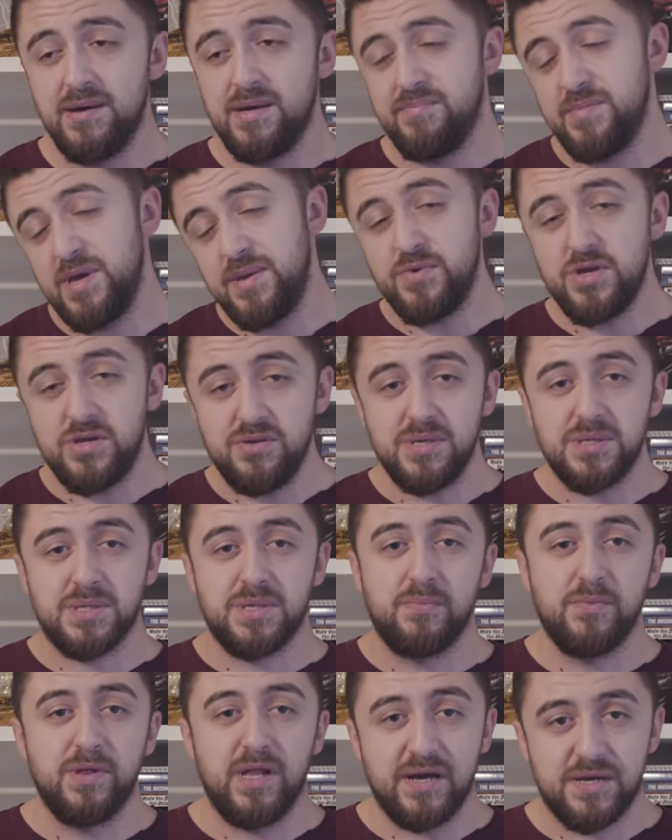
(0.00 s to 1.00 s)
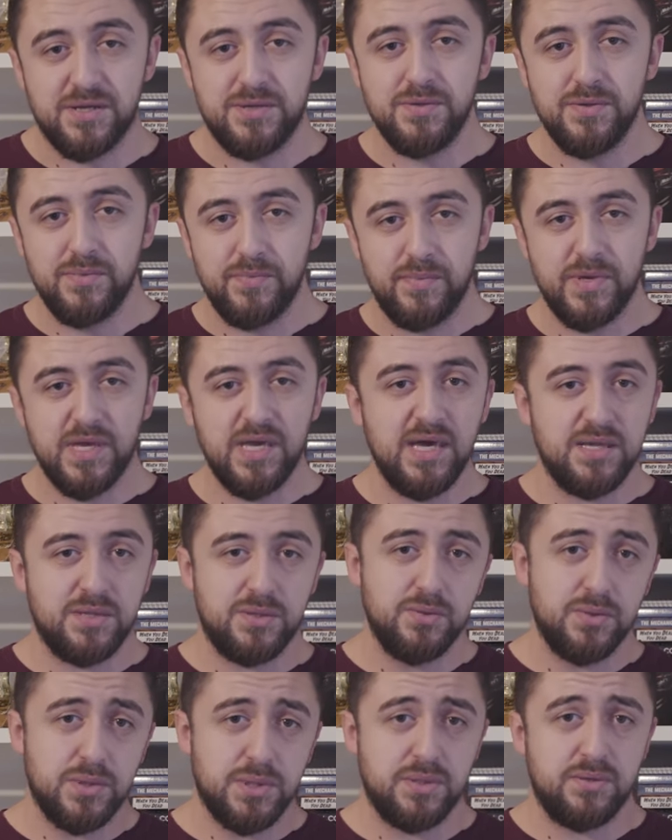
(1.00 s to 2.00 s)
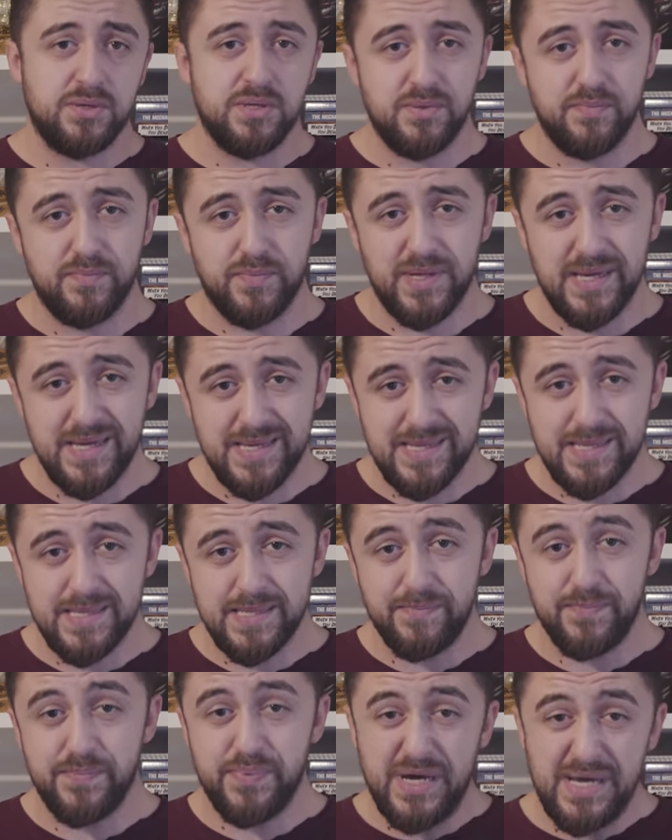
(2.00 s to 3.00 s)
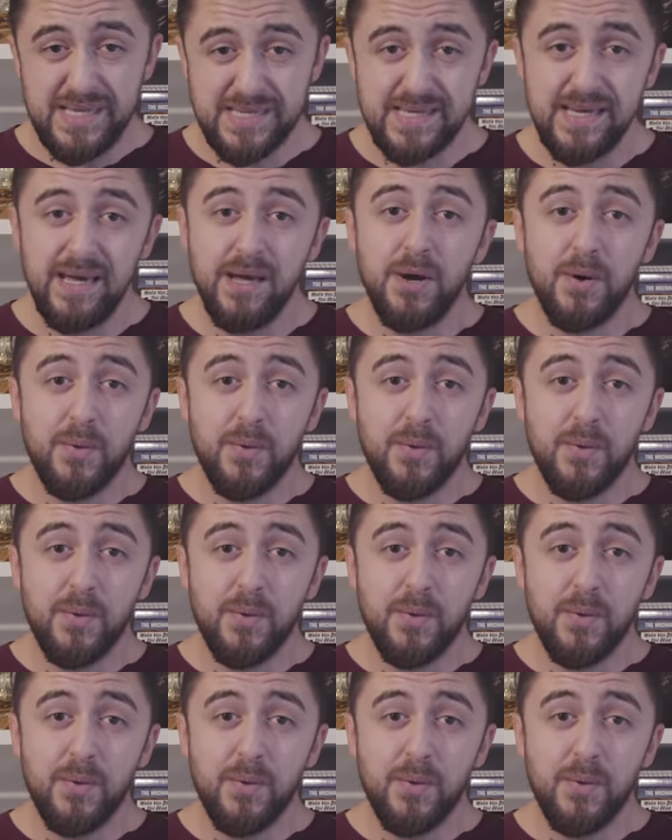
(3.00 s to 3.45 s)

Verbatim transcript: Or maybe you need some luck to get to certain places. But